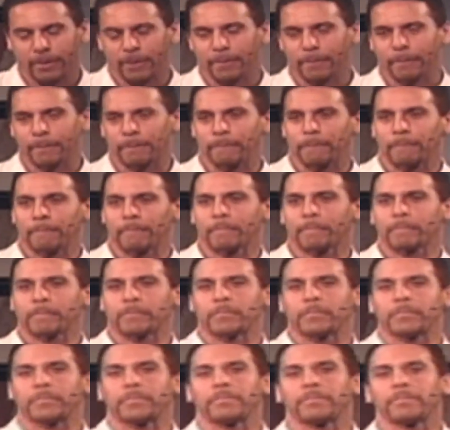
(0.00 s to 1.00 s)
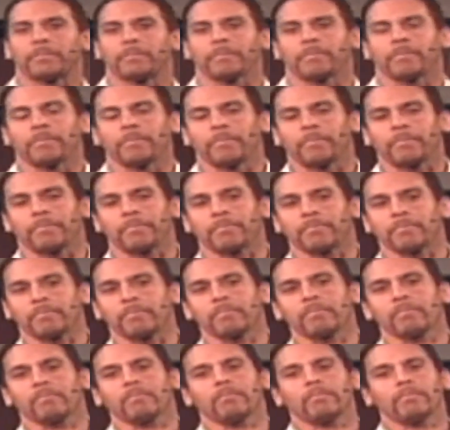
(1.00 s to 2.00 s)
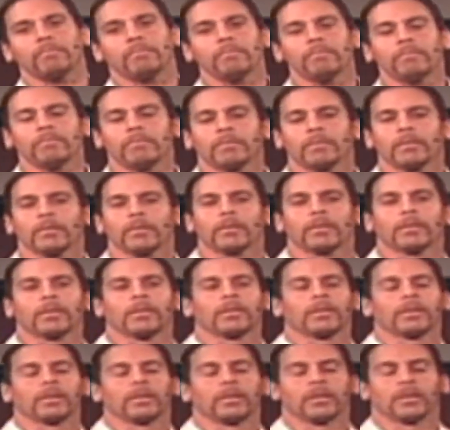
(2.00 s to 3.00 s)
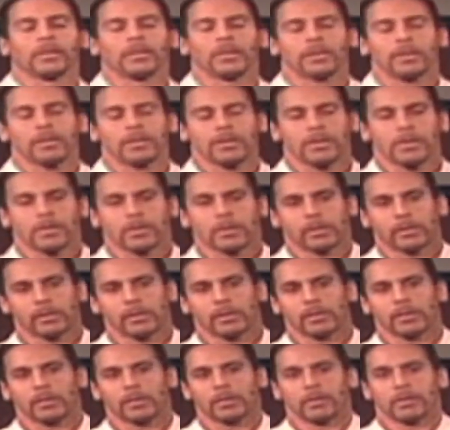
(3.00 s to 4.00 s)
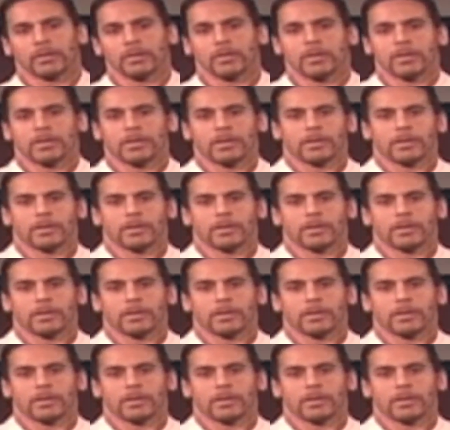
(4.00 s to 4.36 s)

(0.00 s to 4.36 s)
(no one is talking)